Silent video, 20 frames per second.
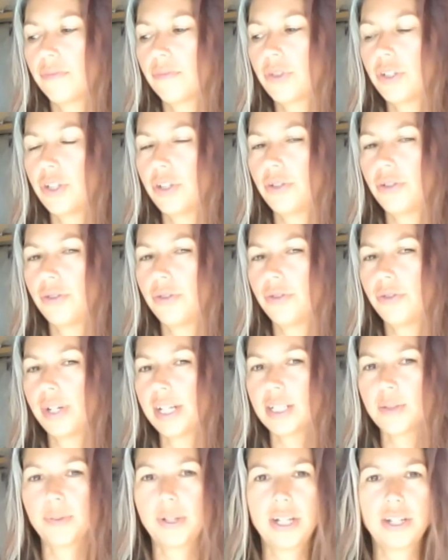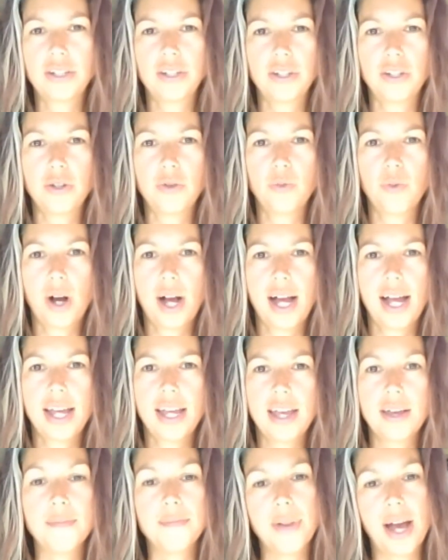to explain to you why
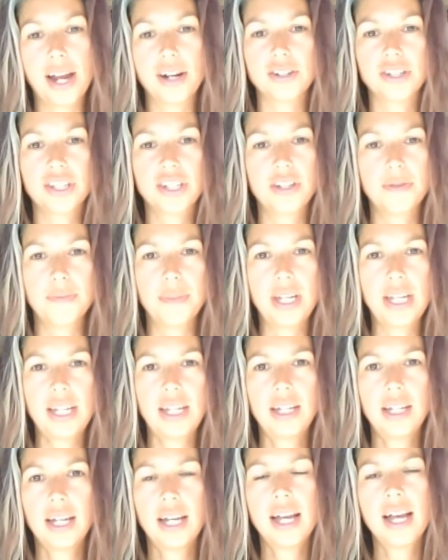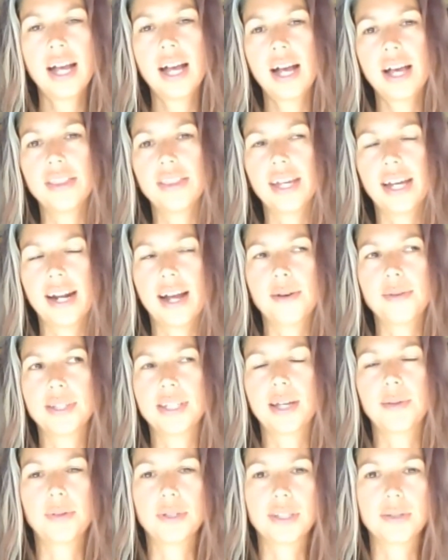it matters to me that I was
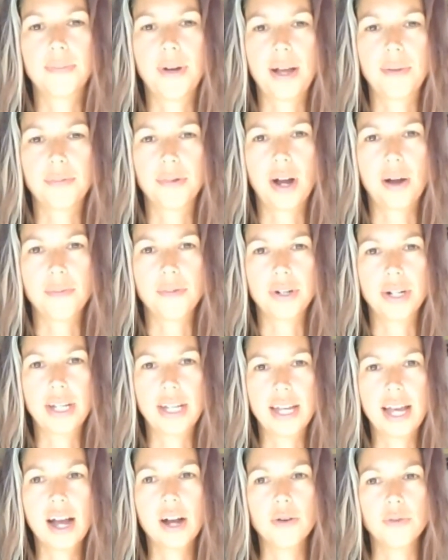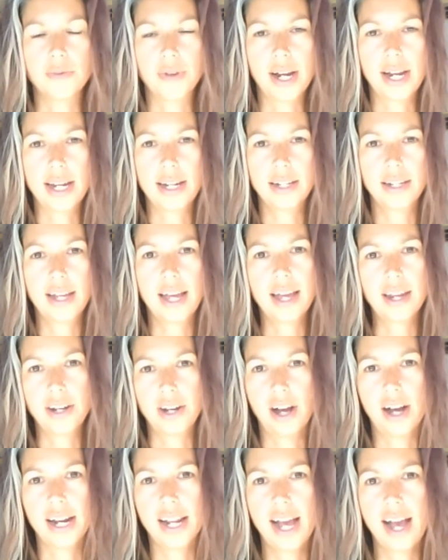able to buy property outright and
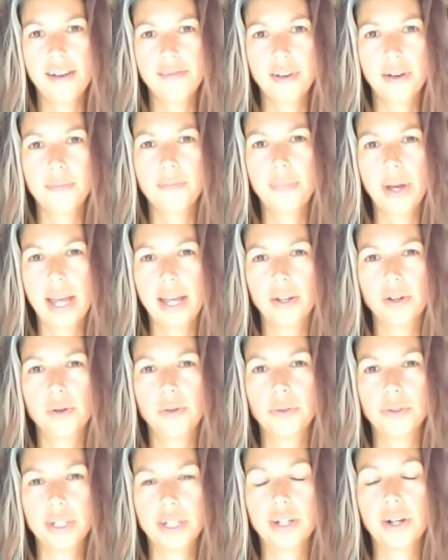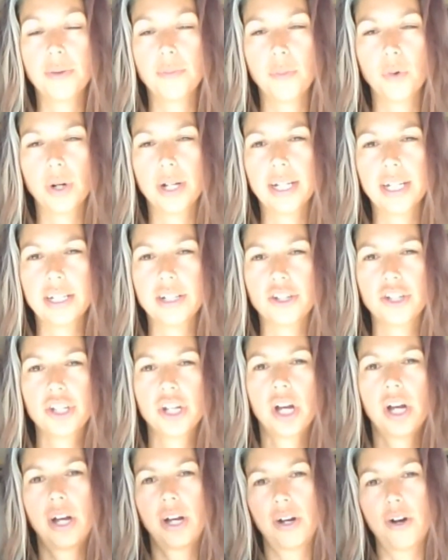not have a bank holding a mortgage
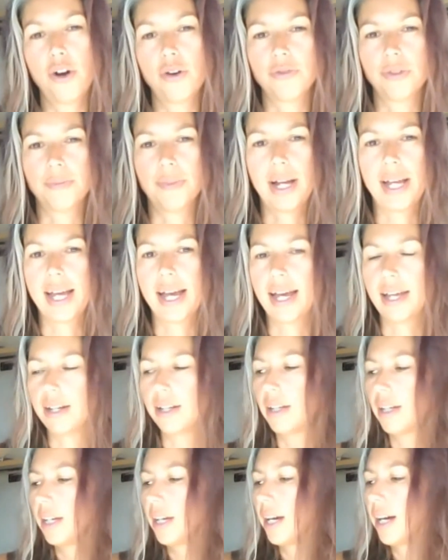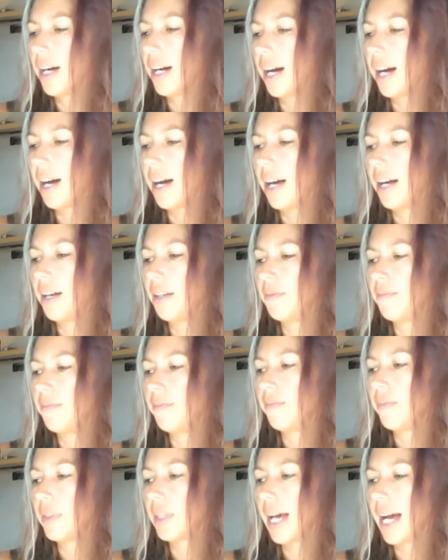over my head.
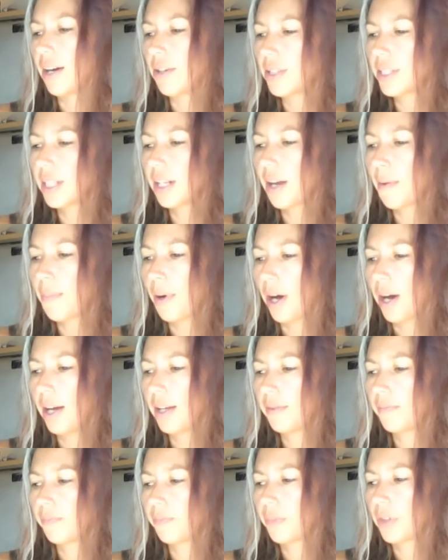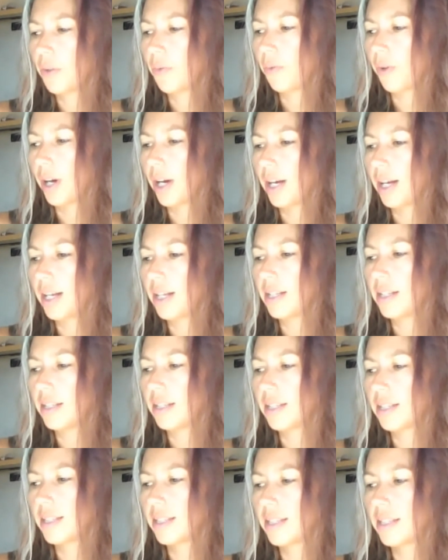The house that I bought
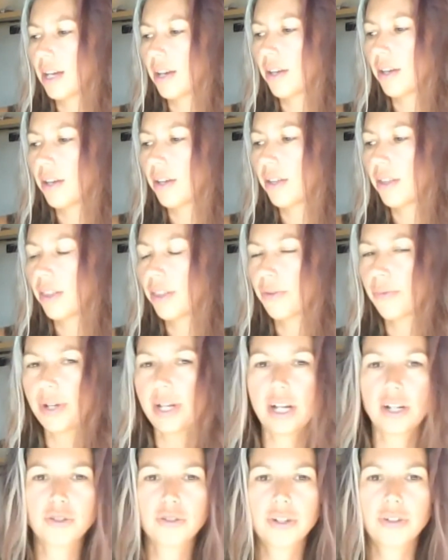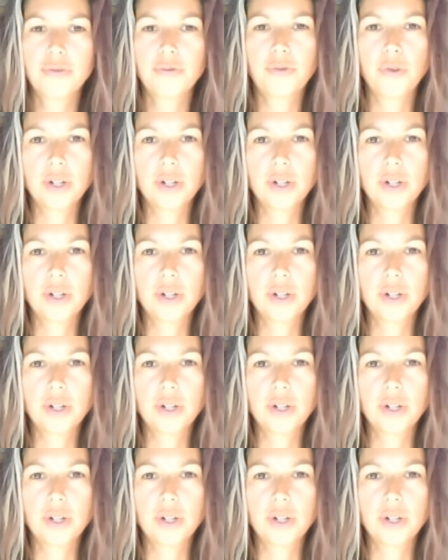was $314,000.